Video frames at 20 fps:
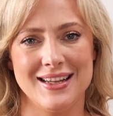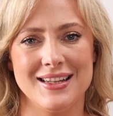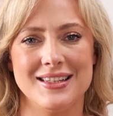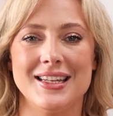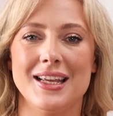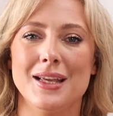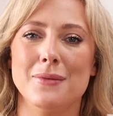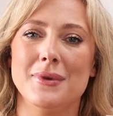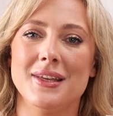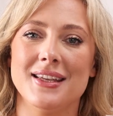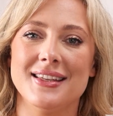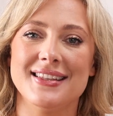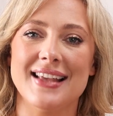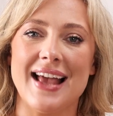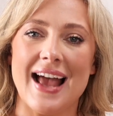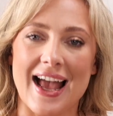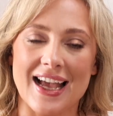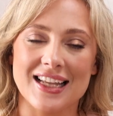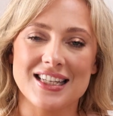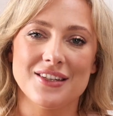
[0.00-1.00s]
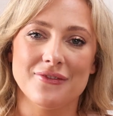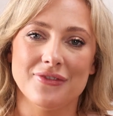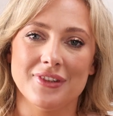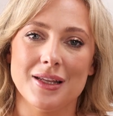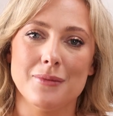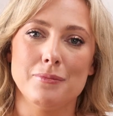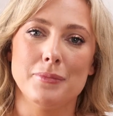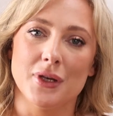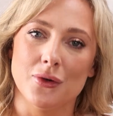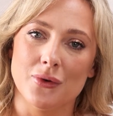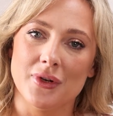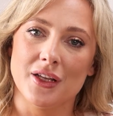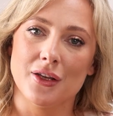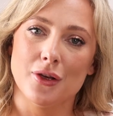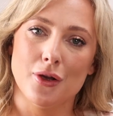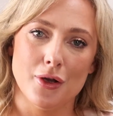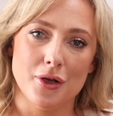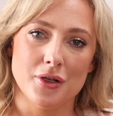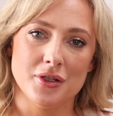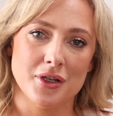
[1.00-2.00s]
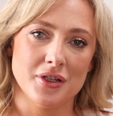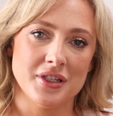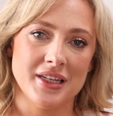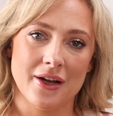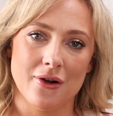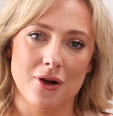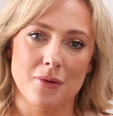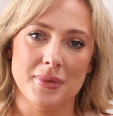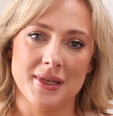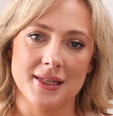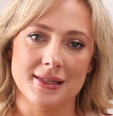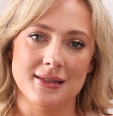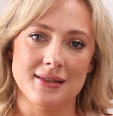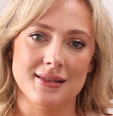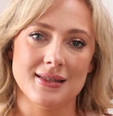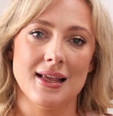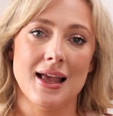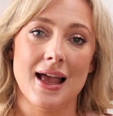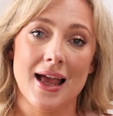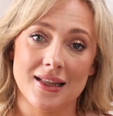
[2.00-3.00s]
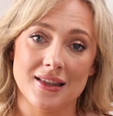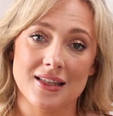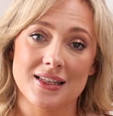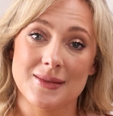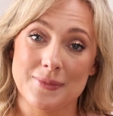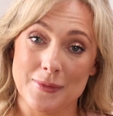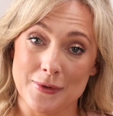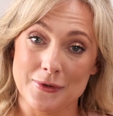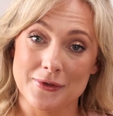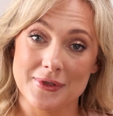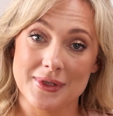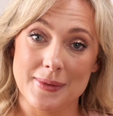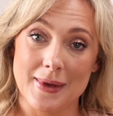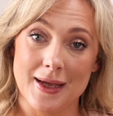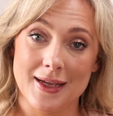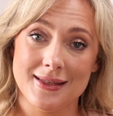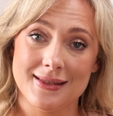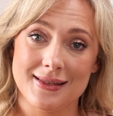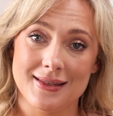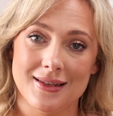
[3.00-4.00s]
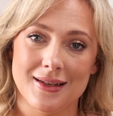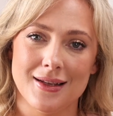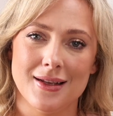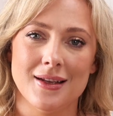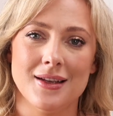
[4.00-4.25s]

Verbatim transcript: Deb is actively building her doTERRA business at the Spoilt Space.